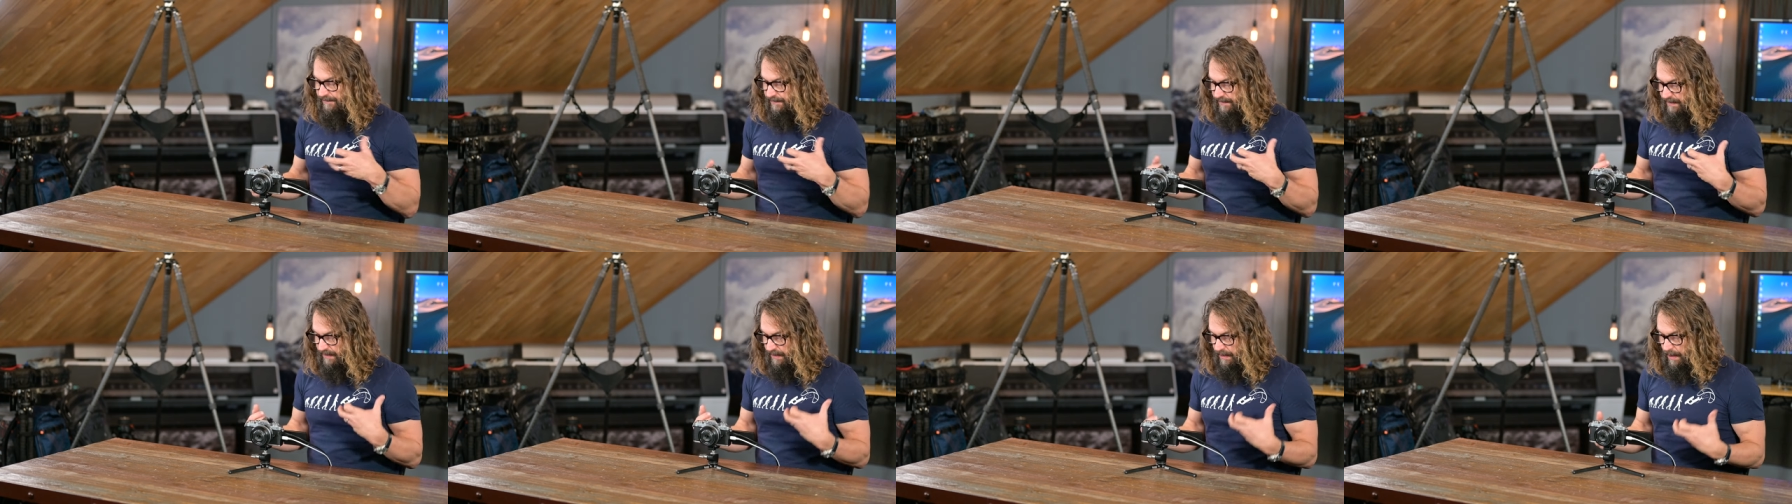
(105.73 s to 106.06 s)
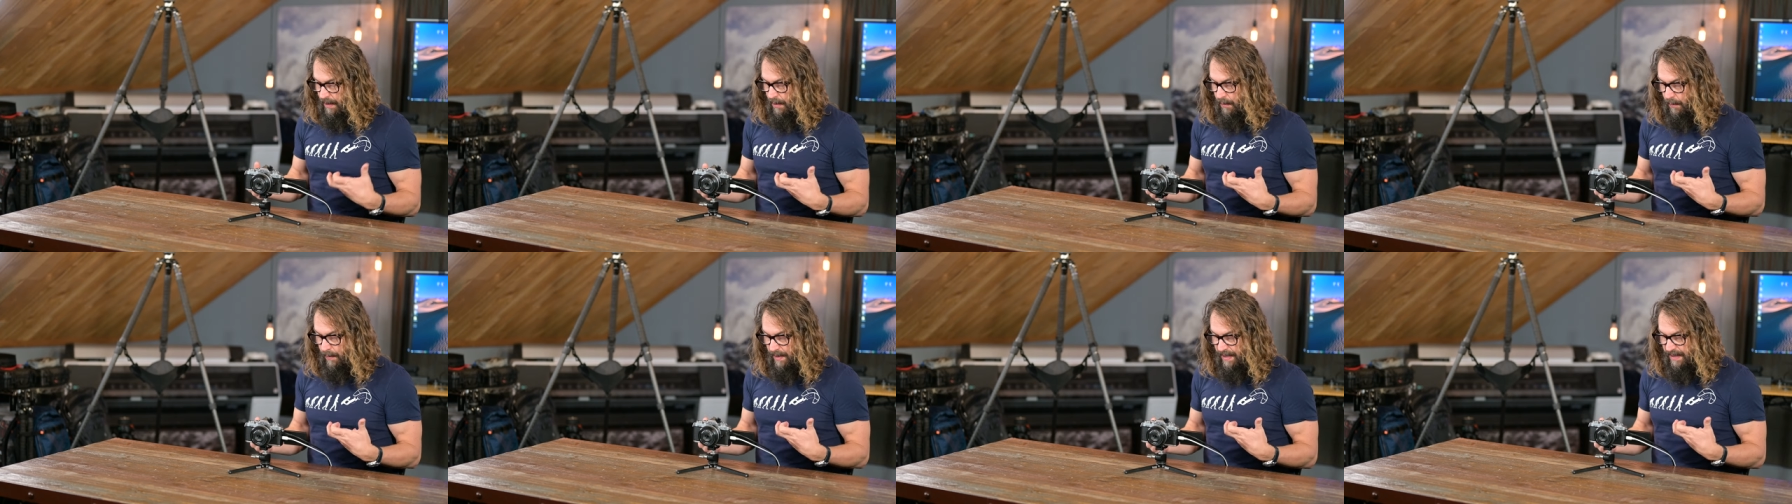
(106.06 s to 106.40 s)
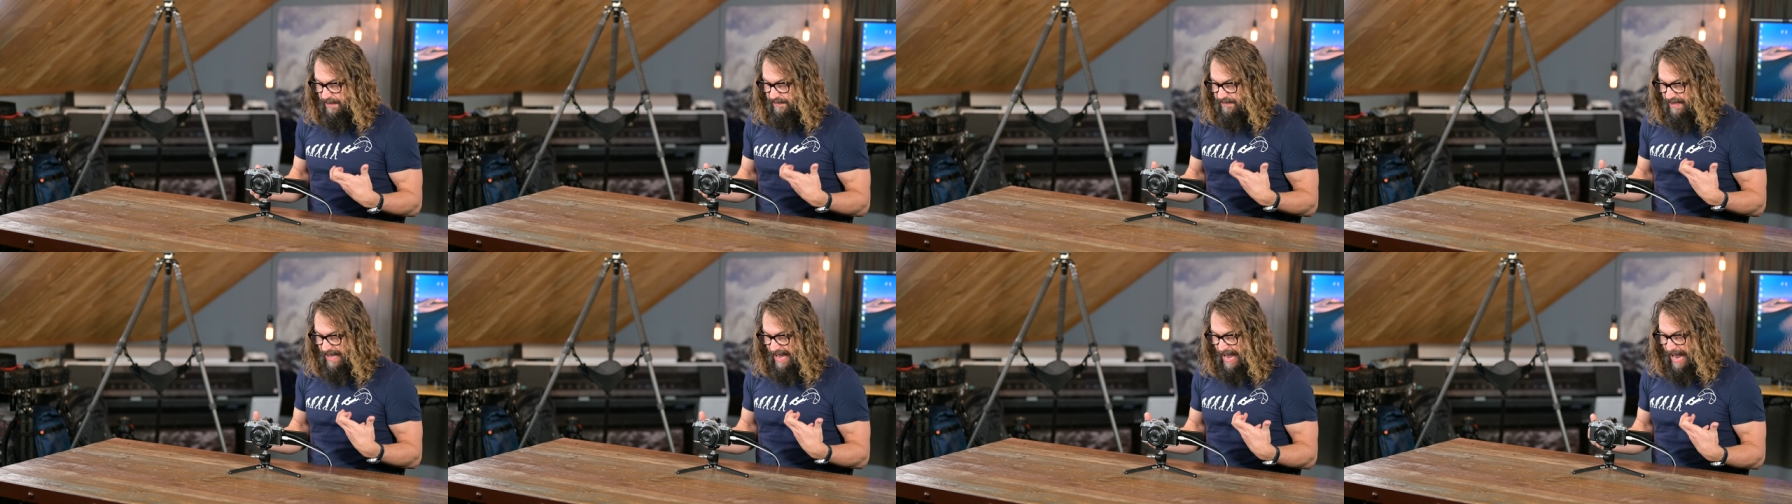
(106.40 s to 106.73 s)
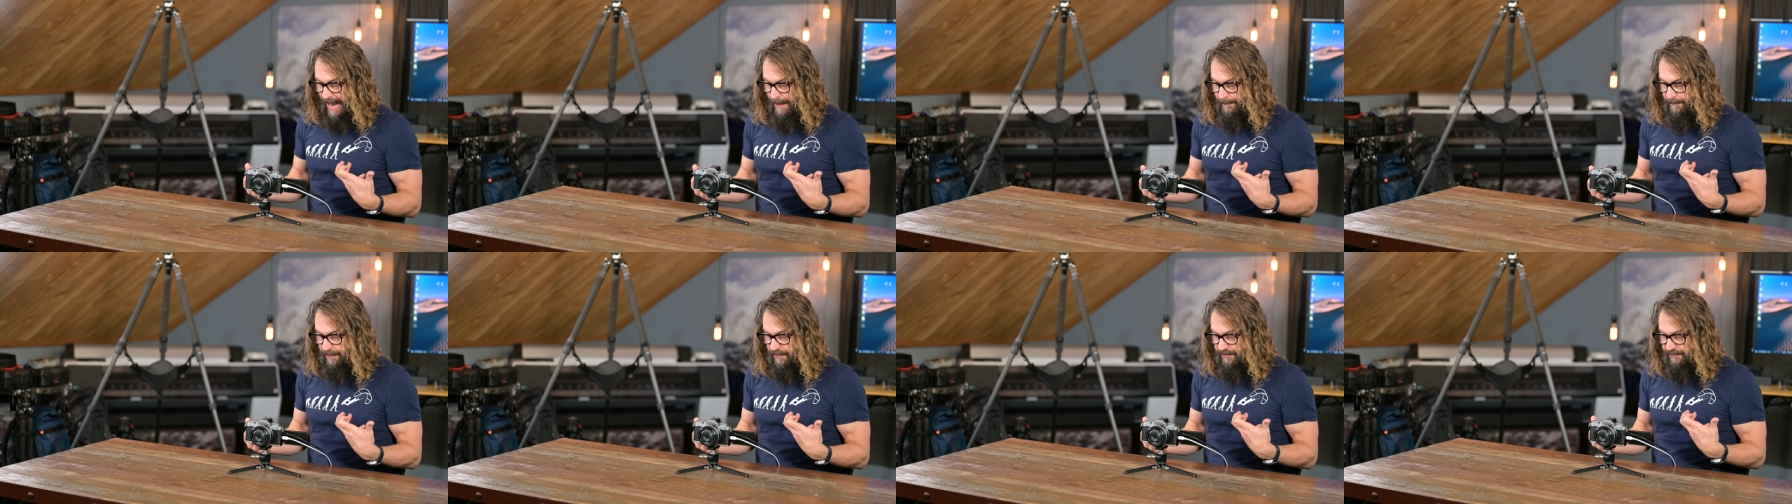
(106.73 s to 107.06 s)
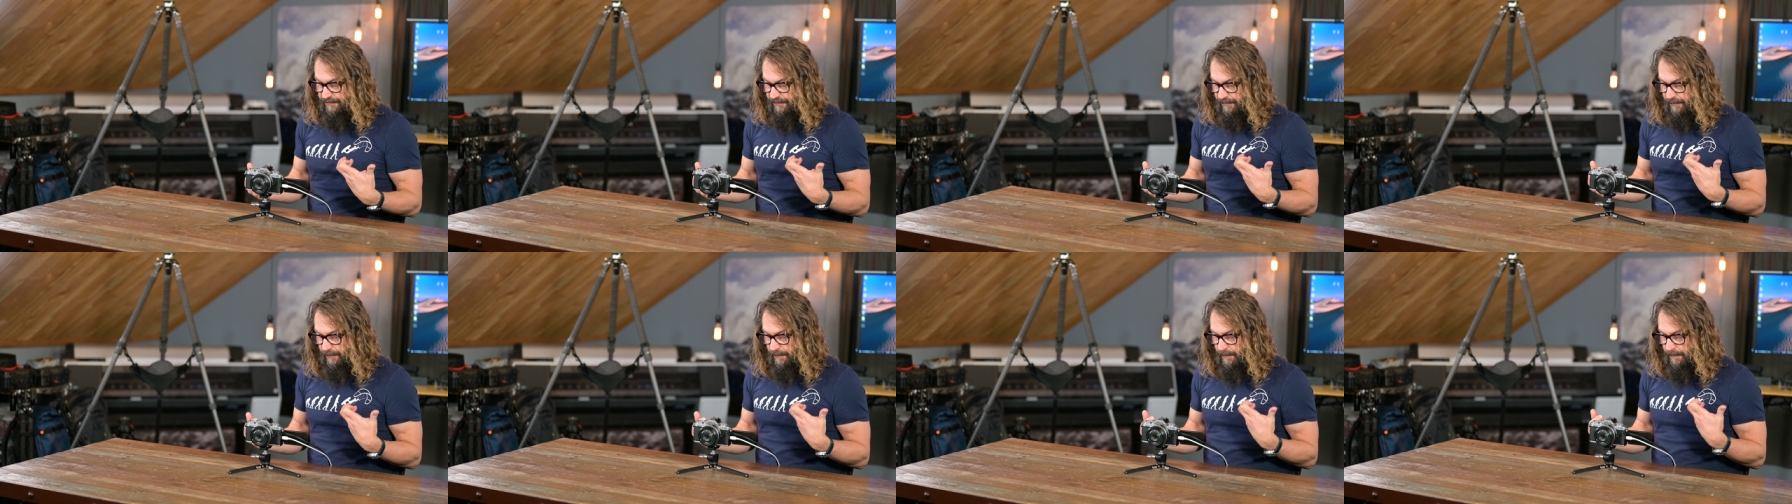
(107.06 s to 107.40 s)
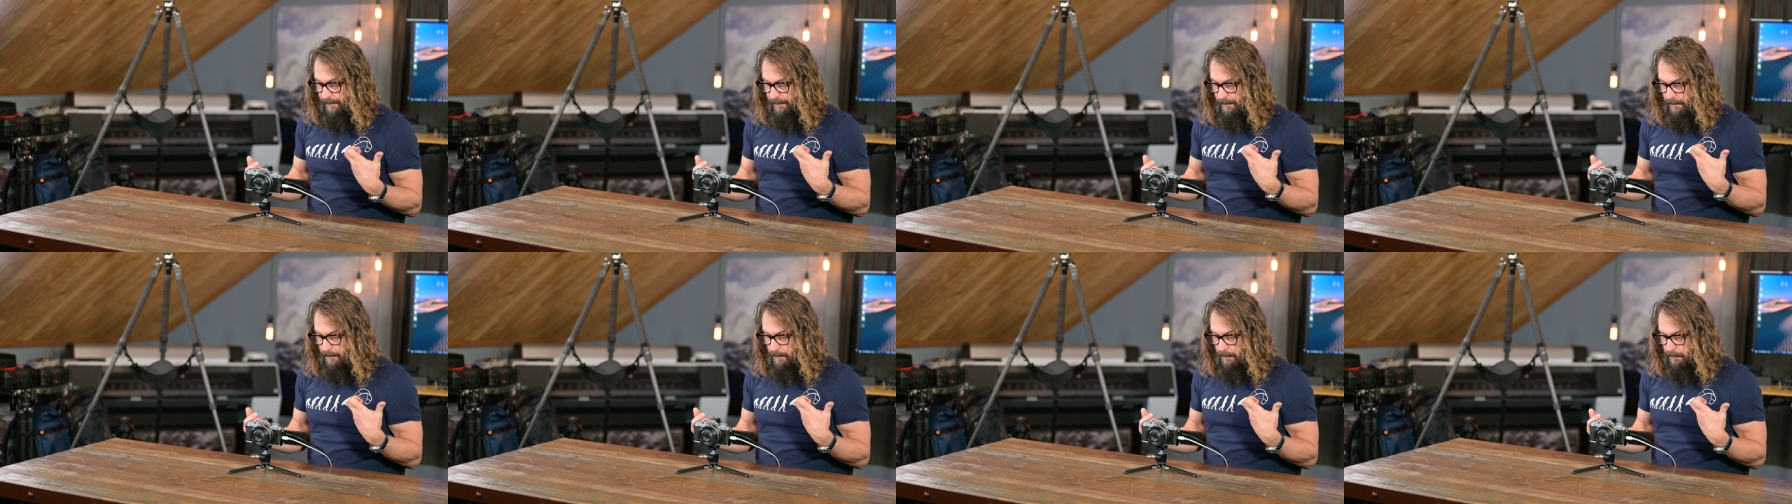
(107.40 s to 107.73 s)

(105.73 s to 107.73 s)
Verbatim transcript: to go into aperture